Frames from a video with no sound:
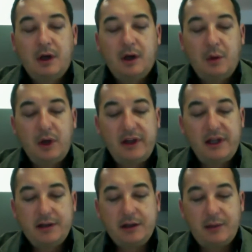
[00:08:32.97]
Well, I
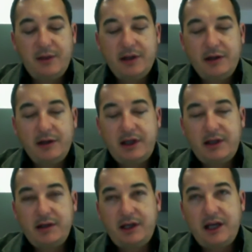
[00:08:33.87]
think
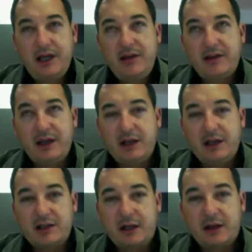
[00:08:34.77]
the key thing
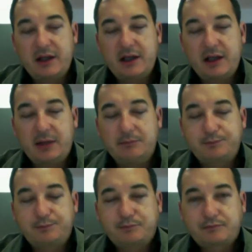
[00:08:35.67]
is, and I think
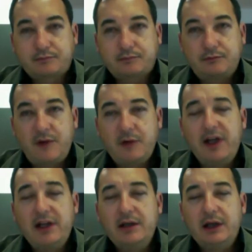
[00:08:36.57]

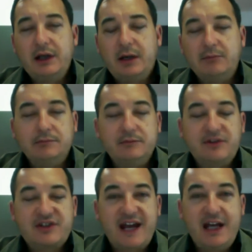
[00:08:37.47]
really
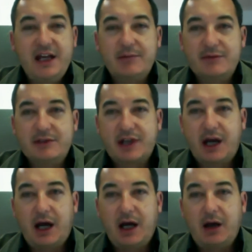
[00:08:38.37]
stadiums
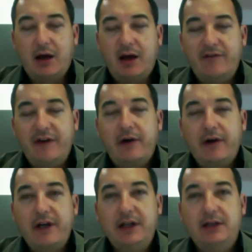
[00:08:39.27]
are
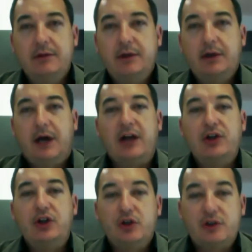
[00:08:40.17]
very
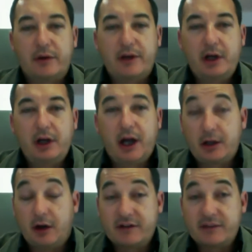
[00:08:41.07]
unusual. They're not like
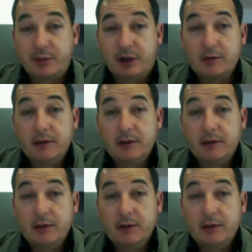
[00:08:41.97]
an office block.